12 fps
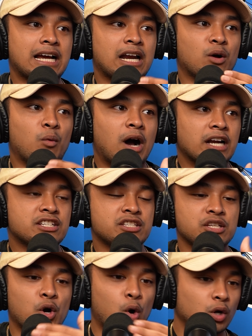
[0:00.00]
gotta watch
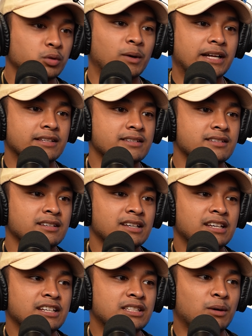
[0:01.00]
the old ones
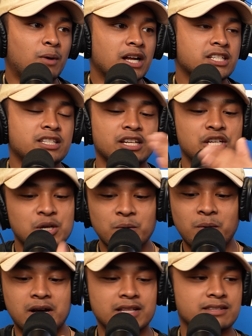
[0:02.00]
uh, to watch the new
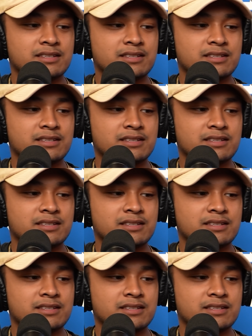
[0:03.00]
ones.